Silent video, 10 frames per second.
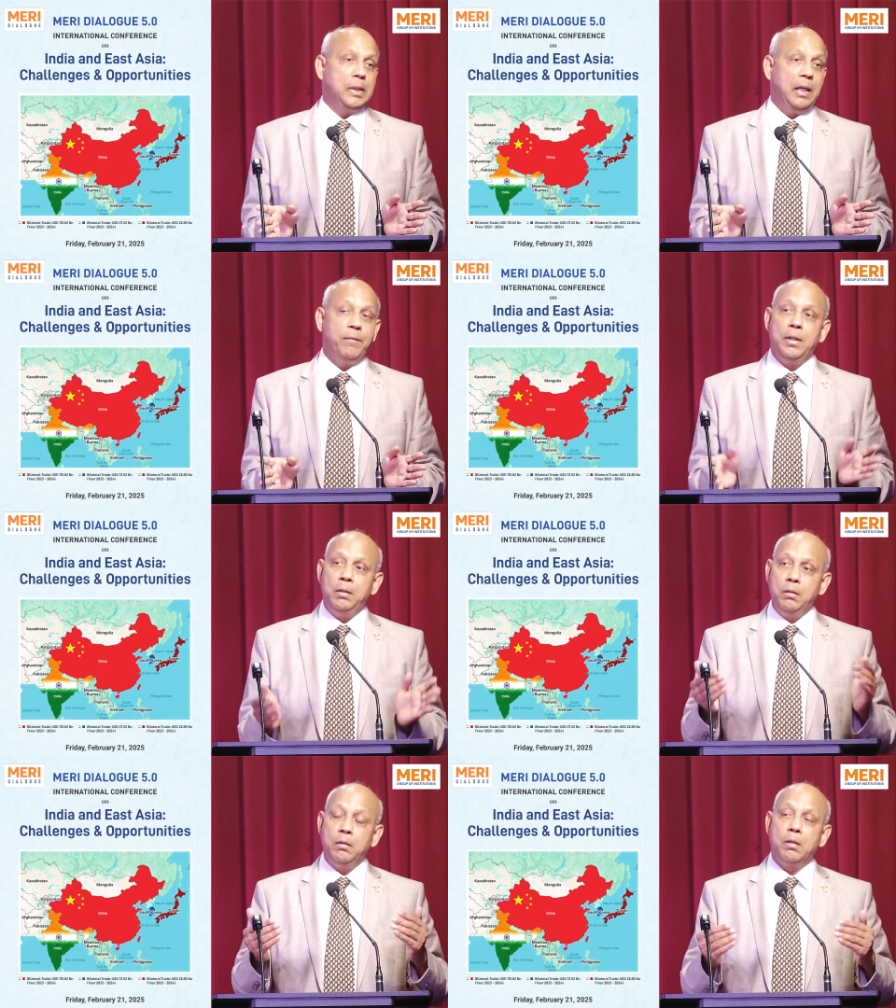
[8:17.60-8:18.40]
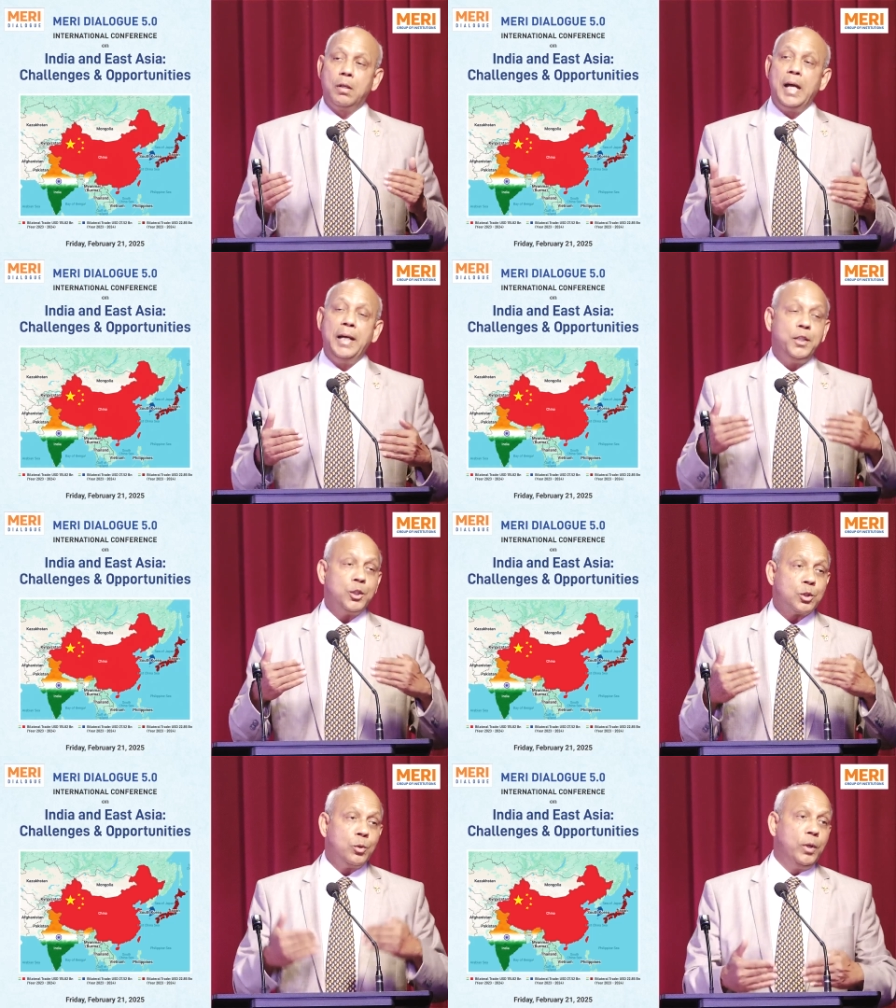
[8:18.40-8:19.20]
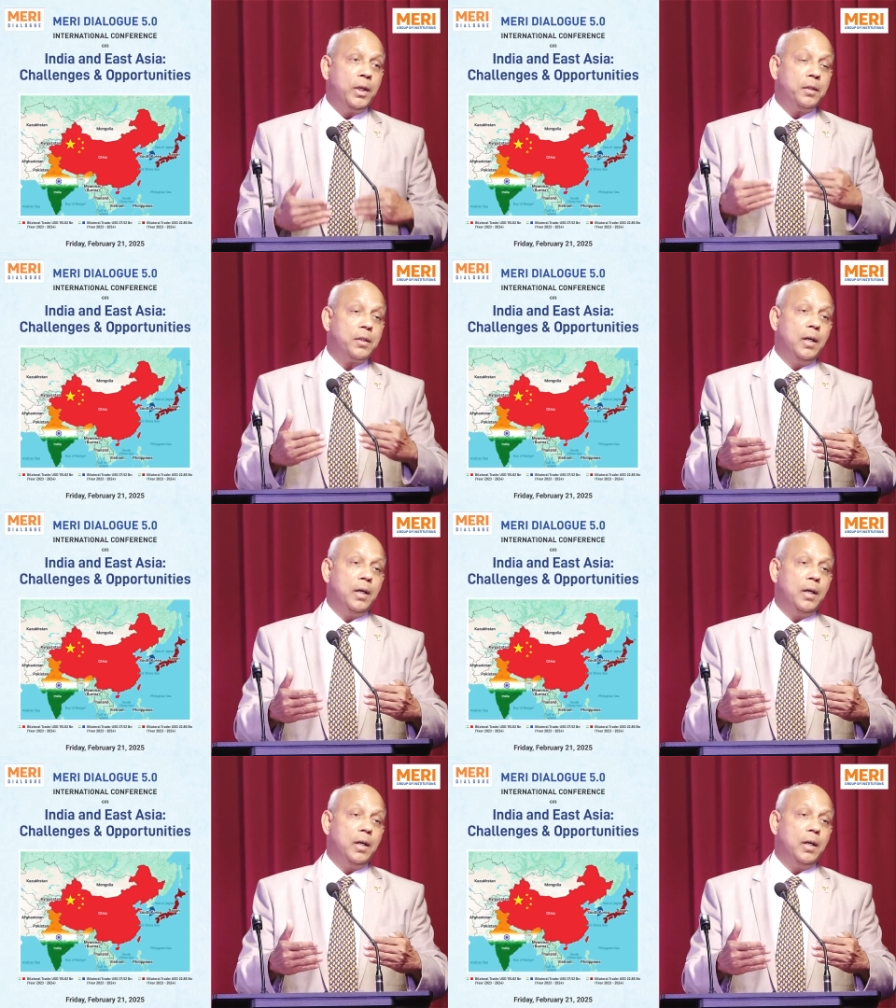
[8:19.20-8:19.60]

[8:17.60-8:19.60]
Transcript: Even as a student,